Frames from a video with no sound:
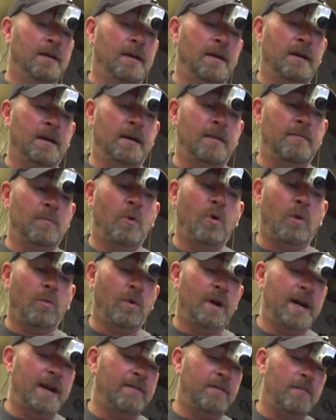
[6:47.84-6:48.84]
Um, or
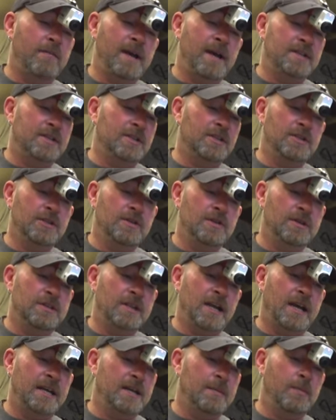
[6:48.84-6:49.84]
whatever message you
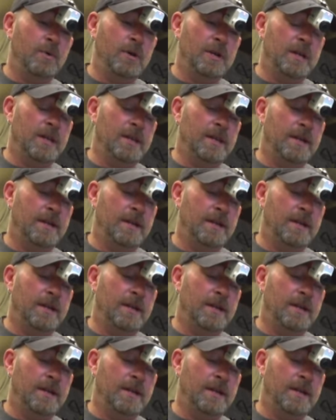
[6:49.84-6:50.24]
decide to put in